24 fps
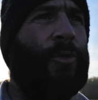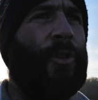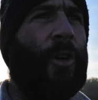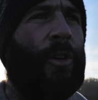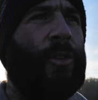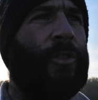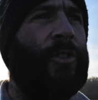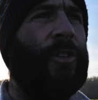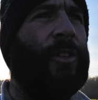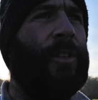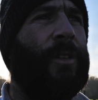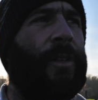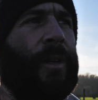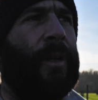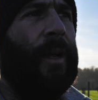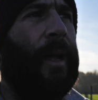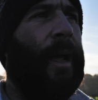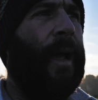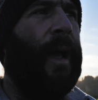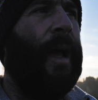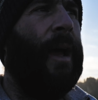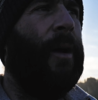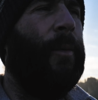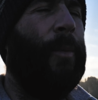junction
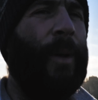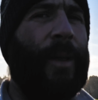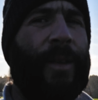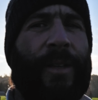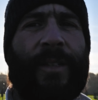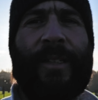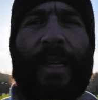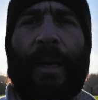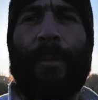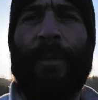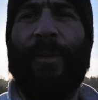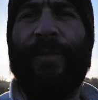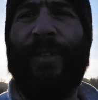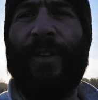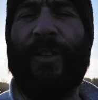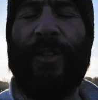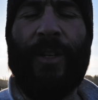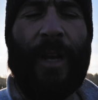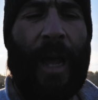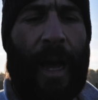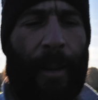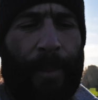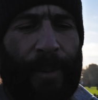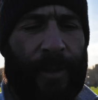where the salmon
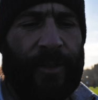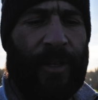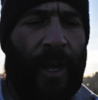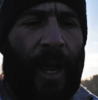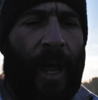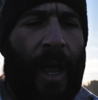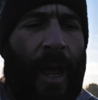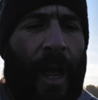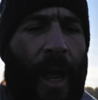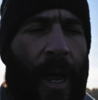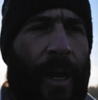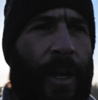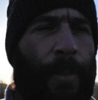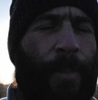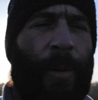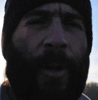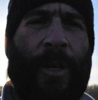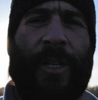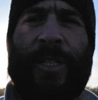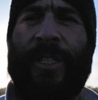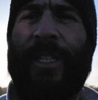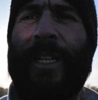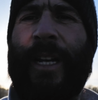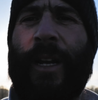fishing happens. You've
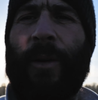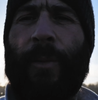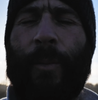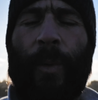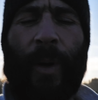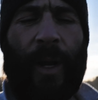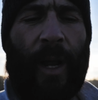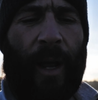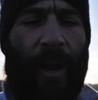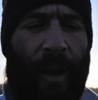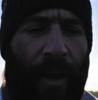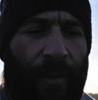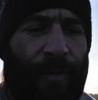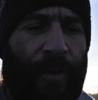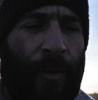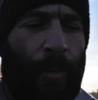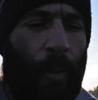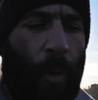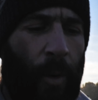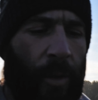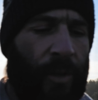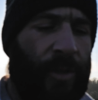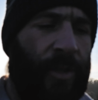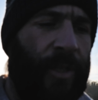probably seen it where, if you
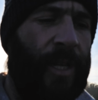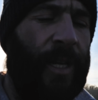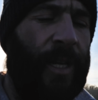watched